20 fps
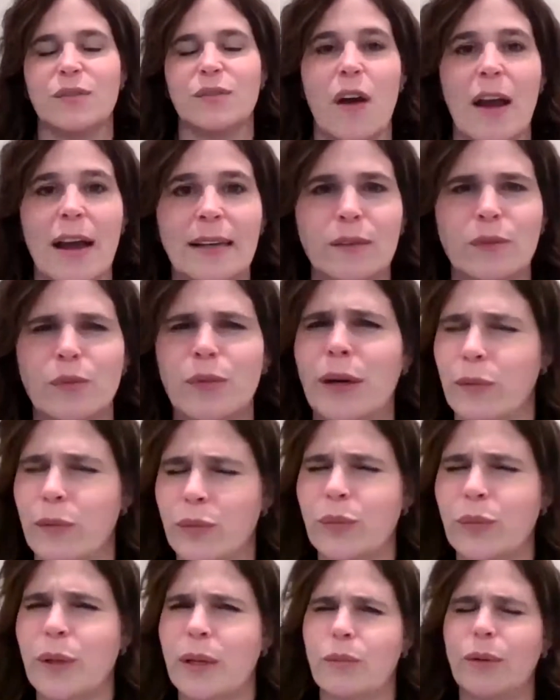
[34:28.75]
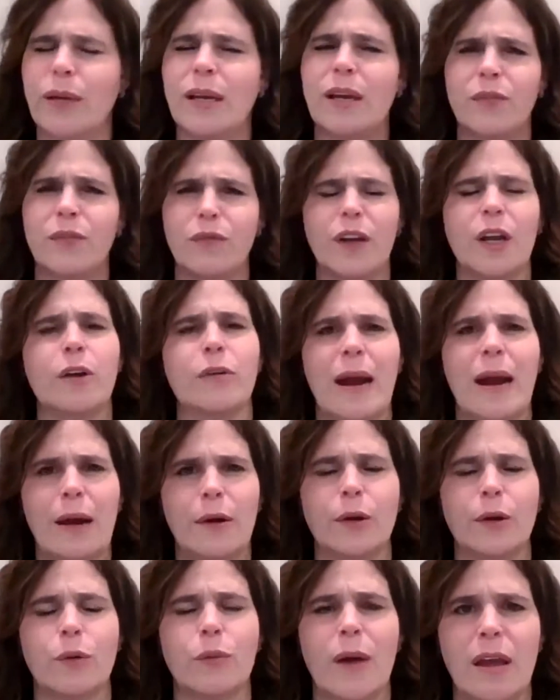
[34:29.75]
find we could figure
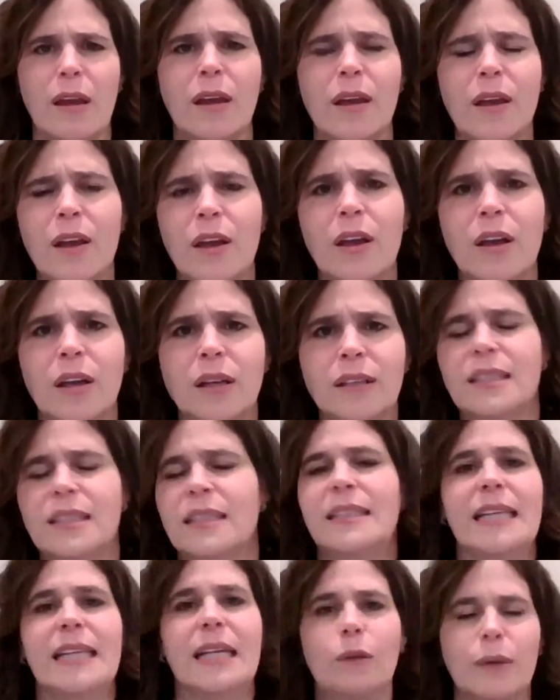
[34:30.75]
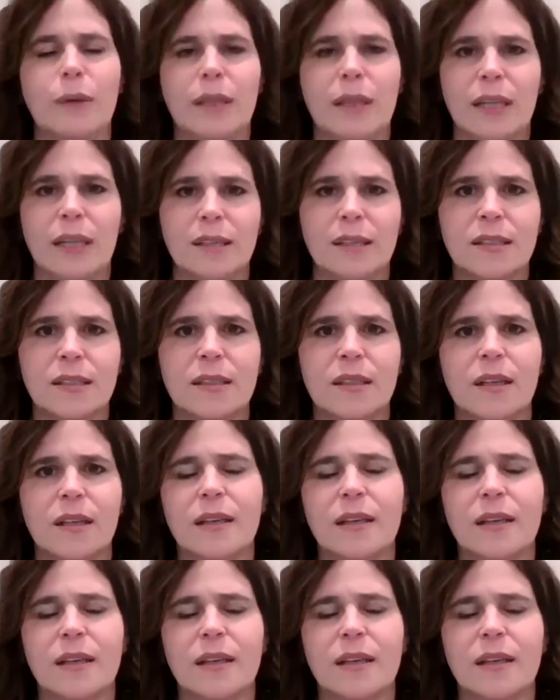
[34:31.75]
out a way to deal with this.